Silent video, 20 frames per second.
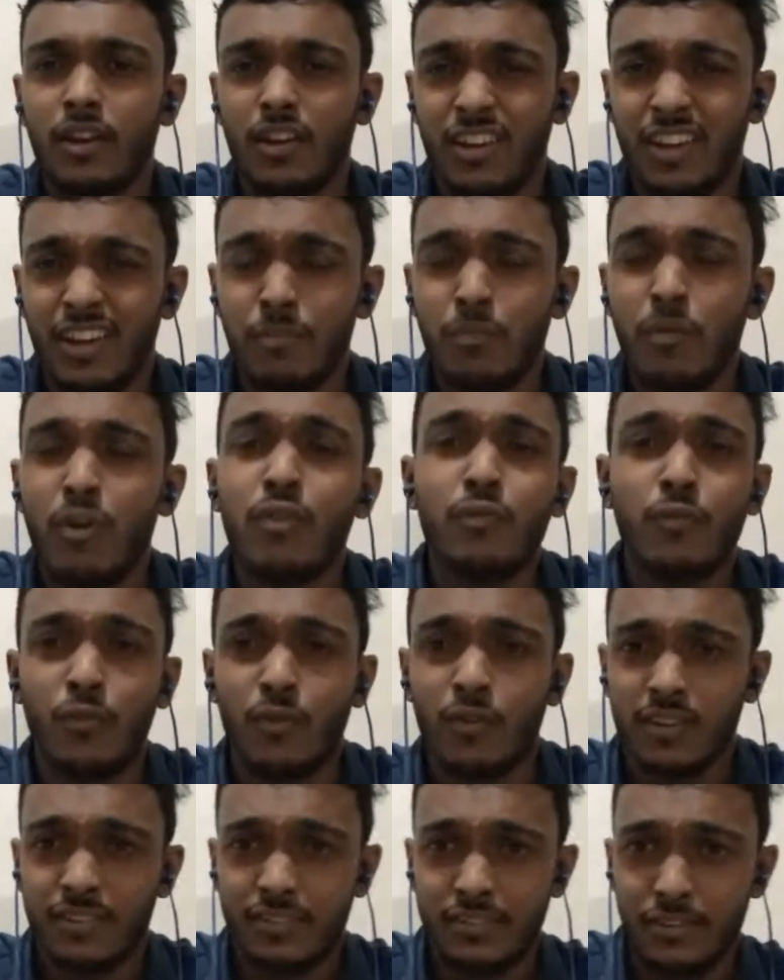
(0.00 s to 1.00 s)
get more
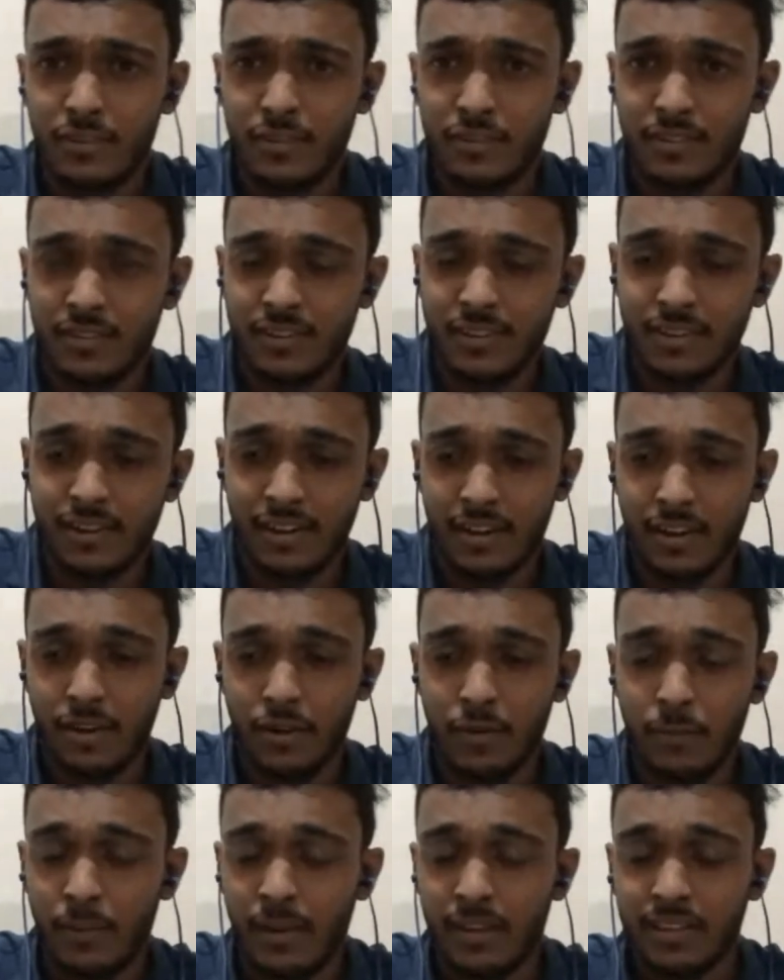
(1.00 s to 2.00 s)
focused on
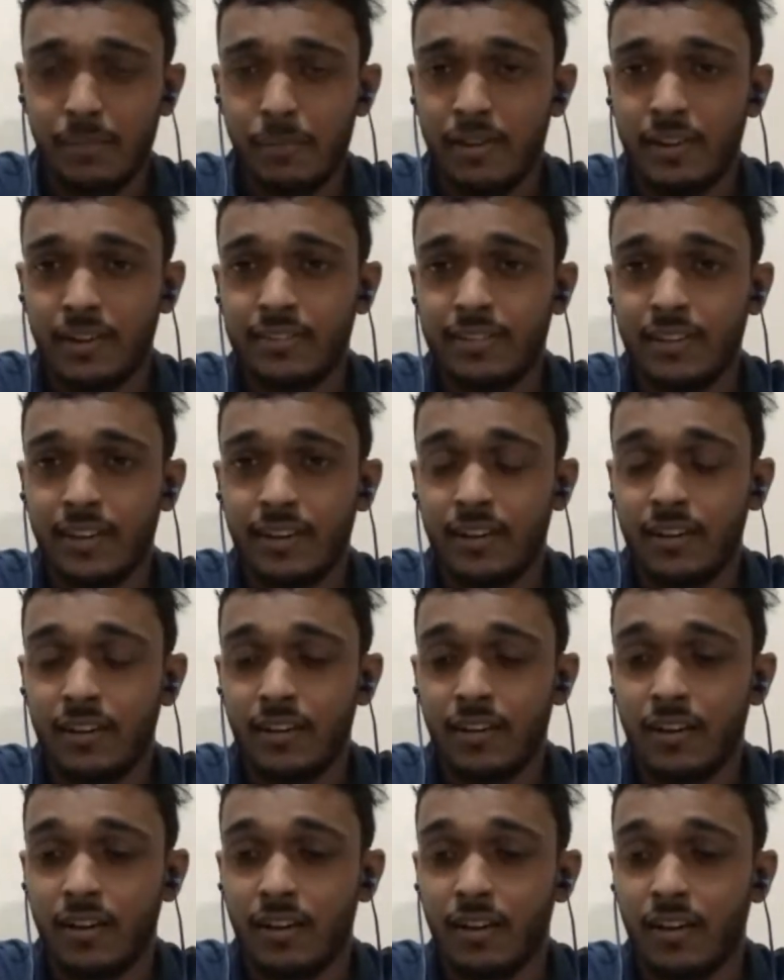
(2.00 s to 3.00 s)
mathematics and
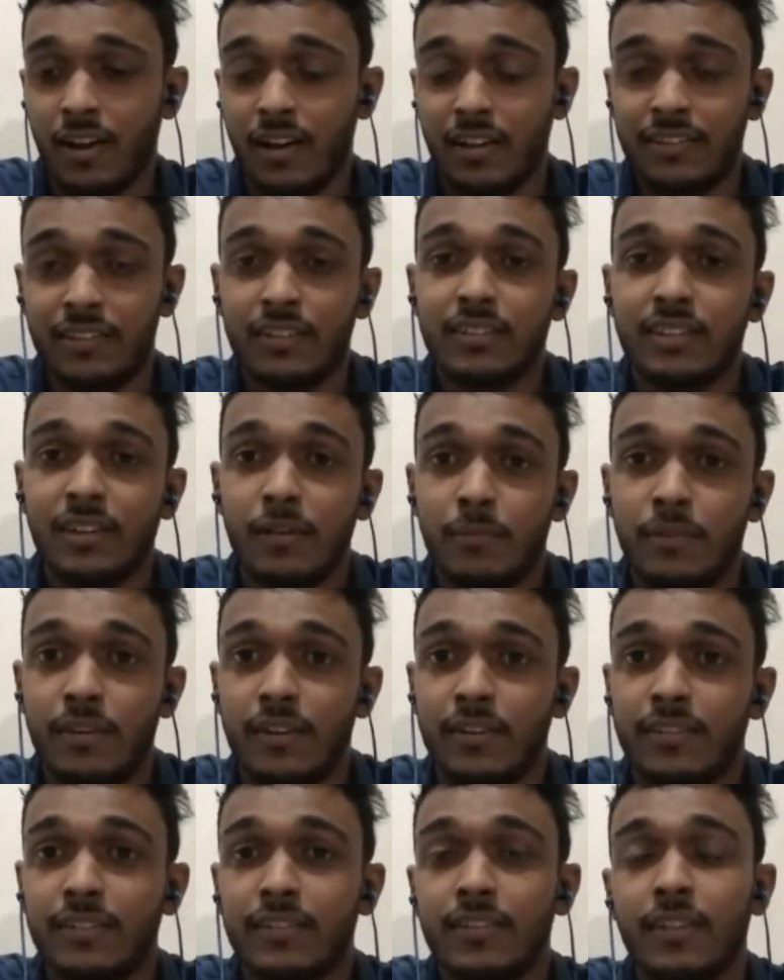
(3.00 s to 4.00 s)
other
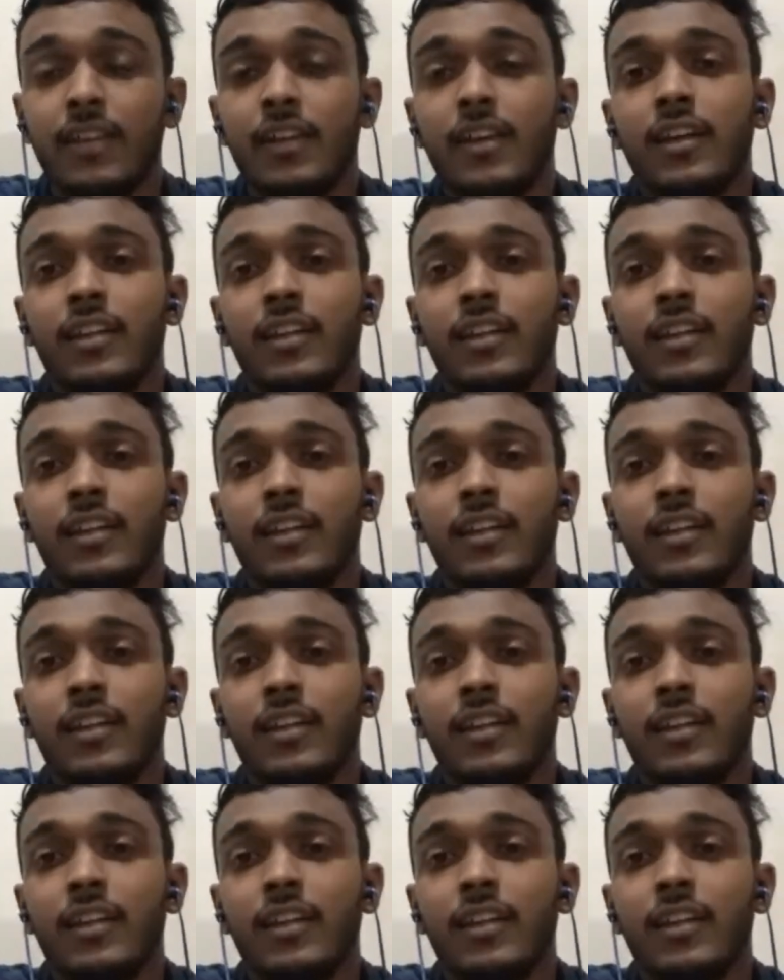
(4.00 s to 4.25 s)
subjects,